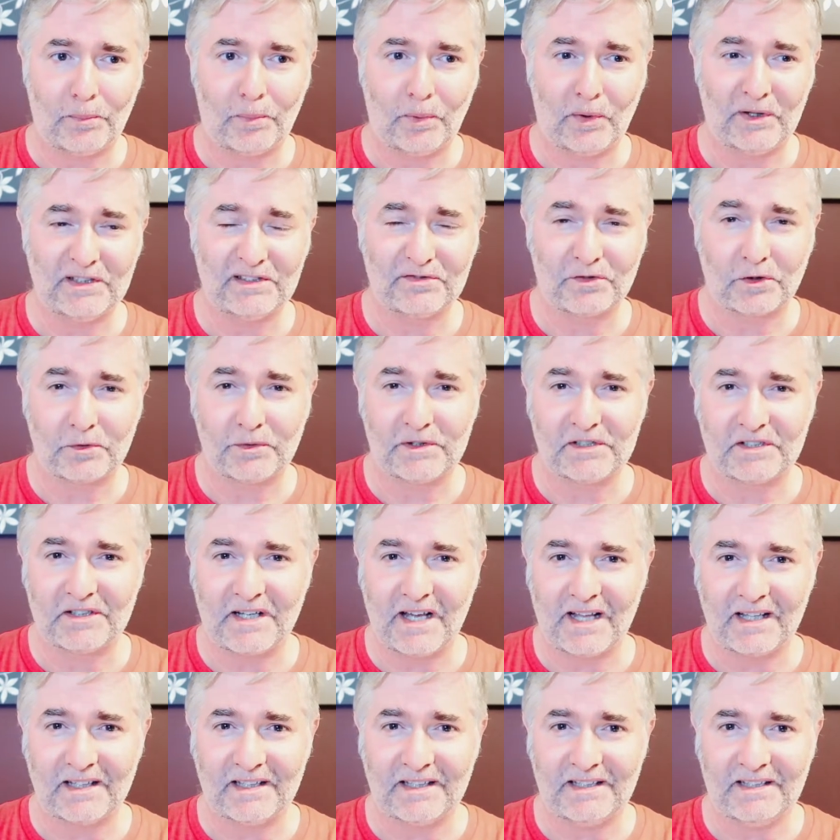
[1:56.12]
points for
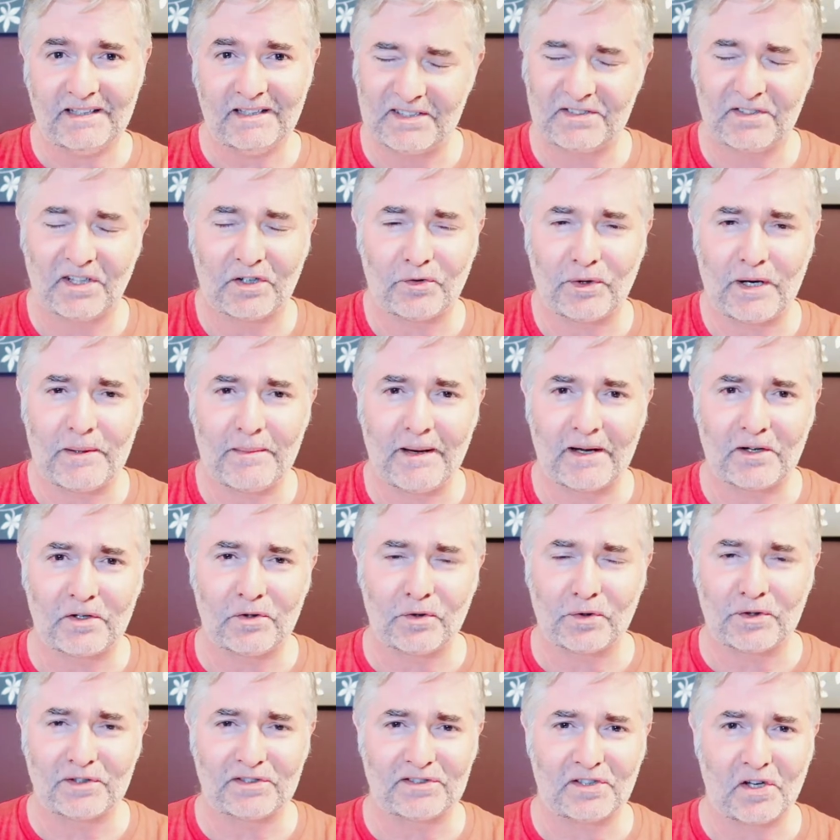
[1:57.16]
originality. It's not a remake
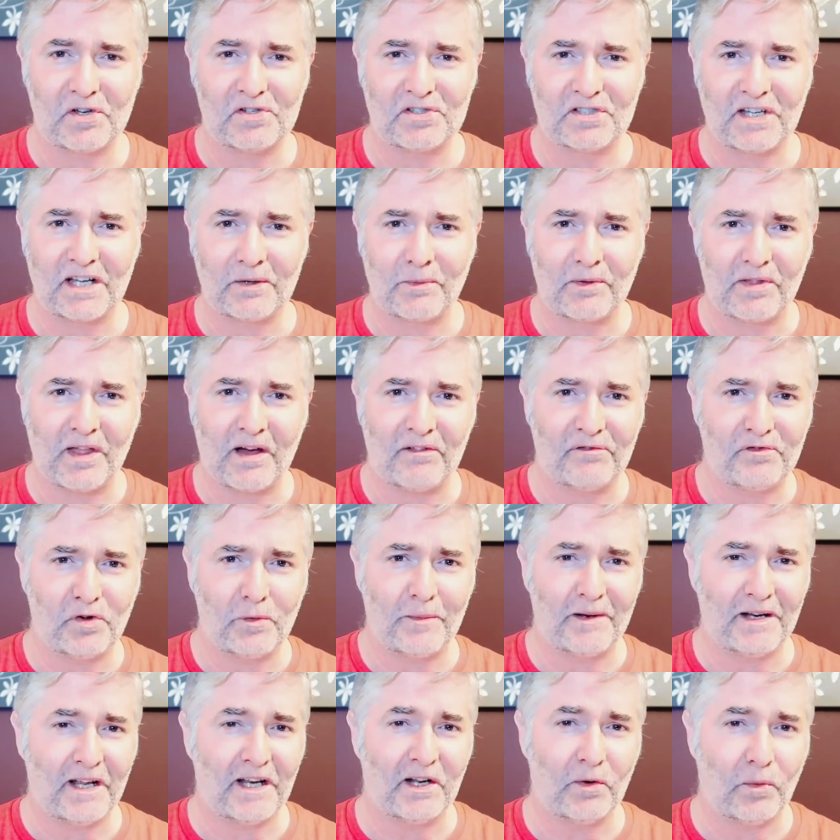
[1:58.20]
or associated with that
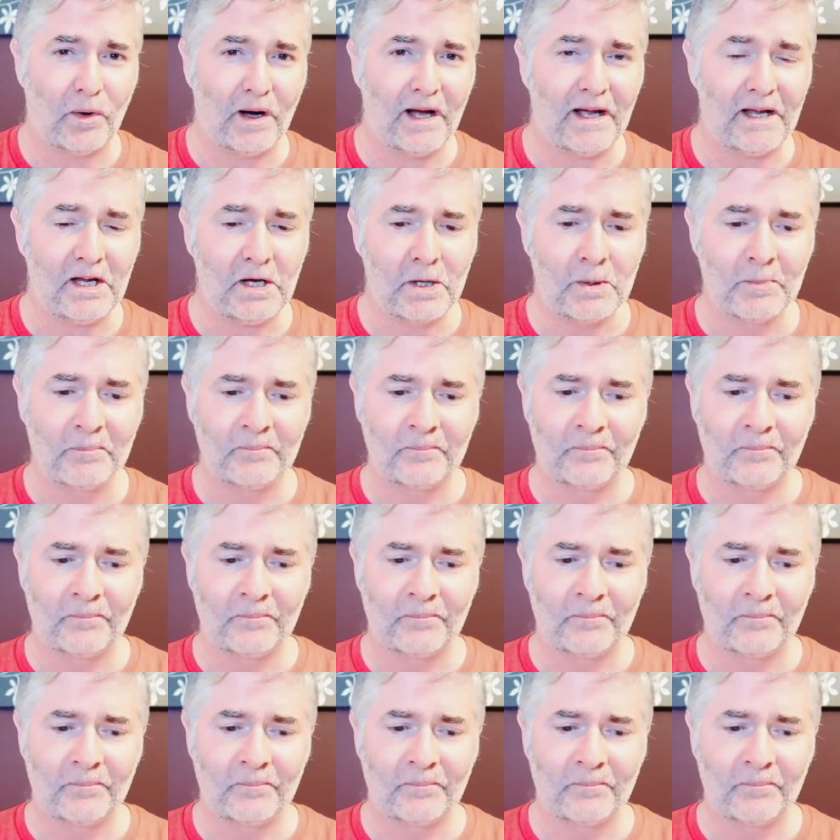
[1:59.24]
film in any way.